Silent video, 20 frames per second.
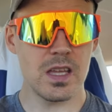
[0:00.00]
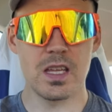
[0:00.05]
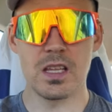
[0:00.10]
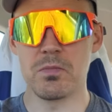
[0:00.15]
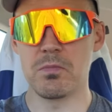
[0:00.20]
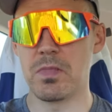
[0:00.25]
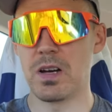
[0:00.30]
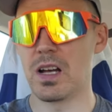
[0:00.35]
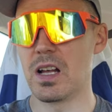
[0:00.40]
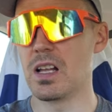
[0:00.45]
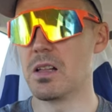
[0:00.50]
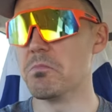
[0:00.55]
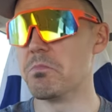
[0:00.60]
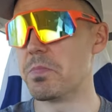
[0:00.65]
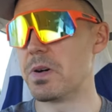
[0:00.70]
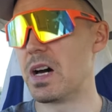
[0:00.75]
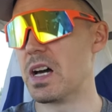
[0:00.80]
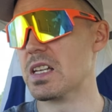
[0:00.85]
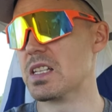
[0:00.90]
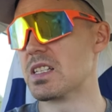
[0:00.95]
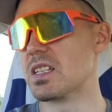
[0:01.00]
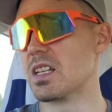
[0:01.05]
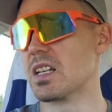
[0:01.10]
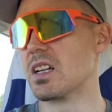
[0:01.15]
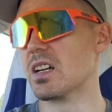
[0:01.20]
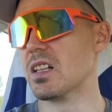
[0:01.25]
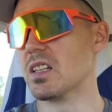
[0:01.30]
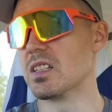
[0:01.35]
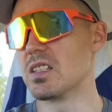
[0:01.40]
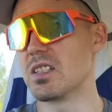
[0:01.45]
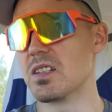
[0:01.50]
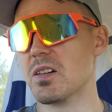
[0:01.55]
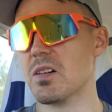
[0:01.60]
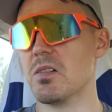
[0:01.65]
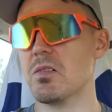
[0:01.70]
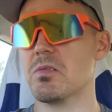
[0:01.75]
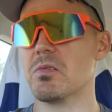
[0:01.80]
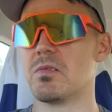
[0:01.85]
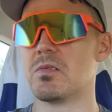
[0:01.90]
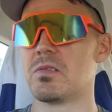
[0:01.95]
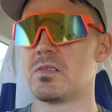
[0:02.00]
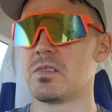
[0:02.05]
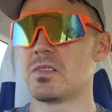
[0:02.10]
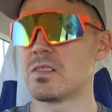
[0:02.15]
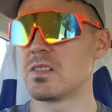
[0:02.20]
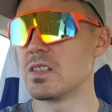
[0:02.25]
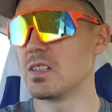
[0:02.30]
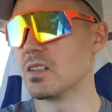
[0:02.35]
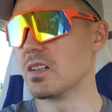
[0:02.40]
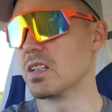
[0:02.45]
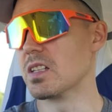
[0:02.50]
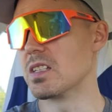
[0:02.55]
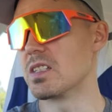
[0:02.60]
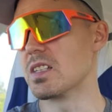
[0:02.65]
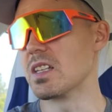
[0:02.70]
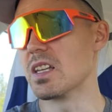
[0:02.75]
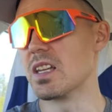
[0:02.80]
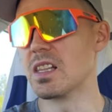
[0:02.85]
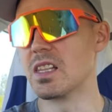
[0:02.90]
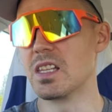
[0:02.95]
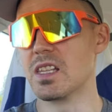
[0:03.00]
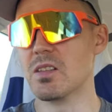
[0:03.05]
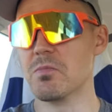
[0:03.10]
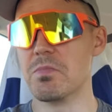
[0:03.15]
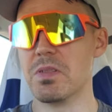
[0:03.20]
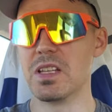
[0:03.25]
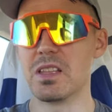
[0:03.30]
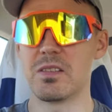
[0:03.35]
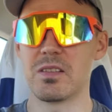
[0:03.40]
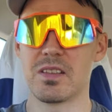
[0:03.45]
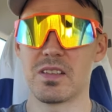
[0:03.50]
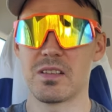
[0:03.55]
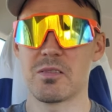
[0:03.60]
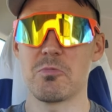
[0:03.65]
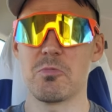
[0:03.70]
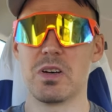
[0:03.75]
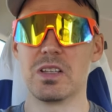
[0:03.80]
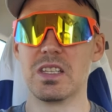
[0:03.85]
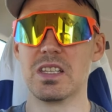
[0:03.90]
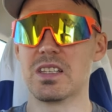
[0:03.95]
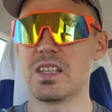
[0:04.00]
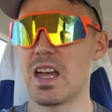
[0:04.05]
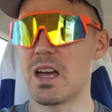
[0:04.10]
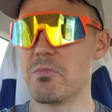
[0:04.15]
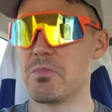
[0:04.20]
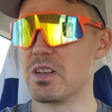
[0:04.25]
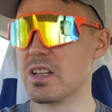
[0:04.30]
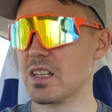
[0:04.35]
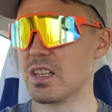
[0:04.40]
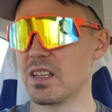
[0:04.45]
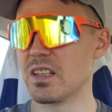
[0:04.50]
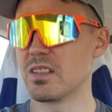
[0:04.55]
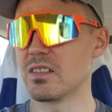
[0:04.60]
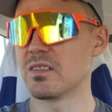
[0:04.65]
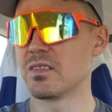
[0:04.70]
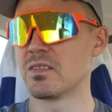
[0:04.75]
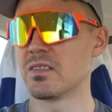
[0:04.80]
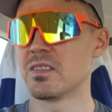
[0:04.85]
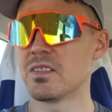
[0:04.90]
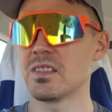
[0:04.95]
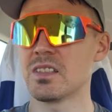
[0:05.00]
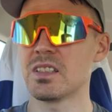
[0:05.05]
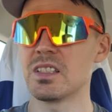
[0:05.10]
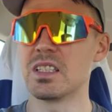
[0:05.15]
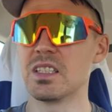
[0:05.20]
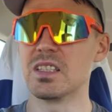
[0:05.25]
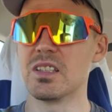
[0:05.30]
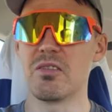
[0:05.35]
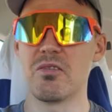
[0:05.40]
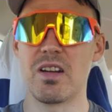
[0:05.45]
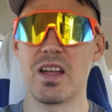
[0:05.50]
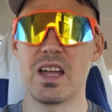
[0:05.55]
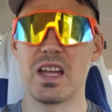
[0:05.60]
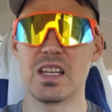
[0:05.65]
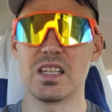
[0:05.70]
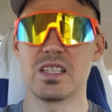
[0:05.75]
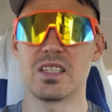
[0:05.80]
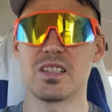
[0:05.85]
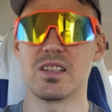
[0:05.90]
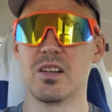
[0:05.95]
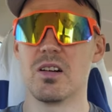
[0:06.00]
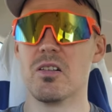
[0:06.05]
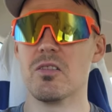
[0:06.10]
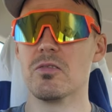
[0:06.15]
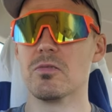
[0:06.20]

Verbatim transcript: in my bicycle, so can see a little bit what is happening in, in the race. So